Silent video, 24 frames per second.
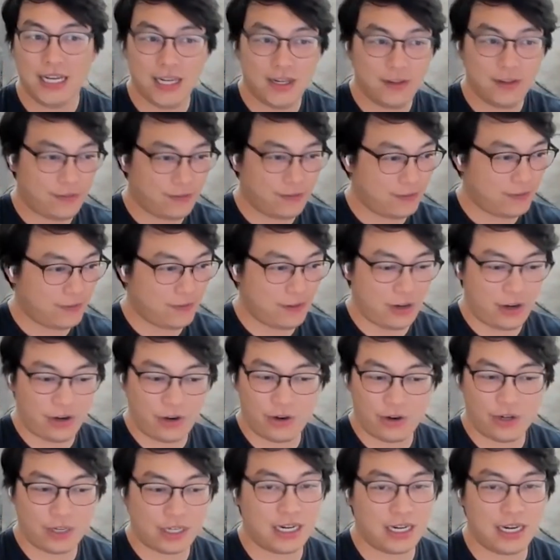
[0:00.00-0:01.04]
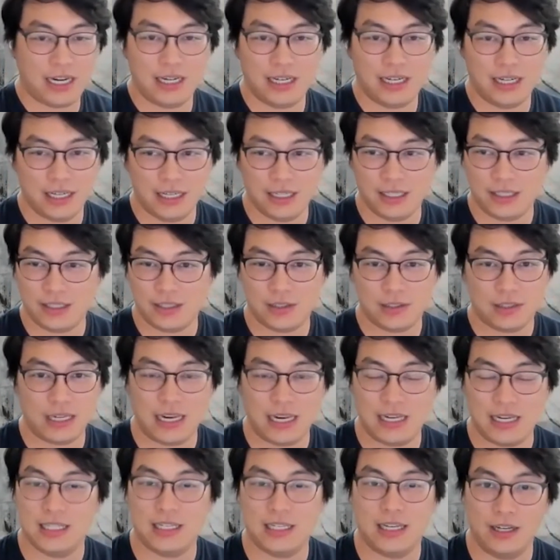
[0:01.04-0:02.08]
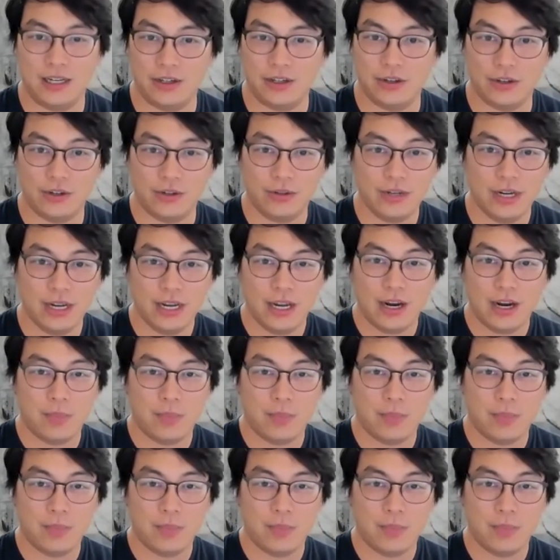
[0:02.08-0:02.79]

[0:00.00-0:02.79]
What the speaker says: If hurricane hits San Diego,